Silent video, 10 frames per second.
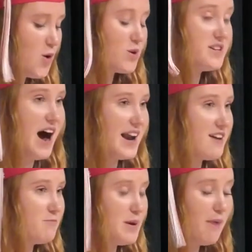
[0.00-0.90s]
would not
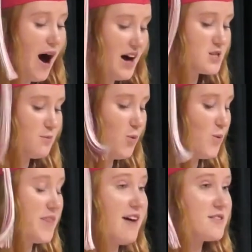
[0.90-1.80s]
have been possible
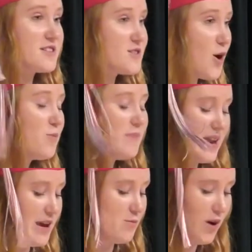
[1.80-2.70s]
without so
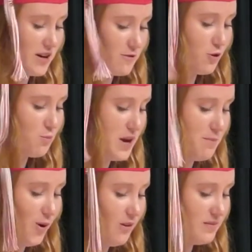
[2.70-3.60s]
many wonderful
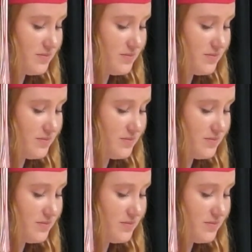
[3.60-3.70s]
people.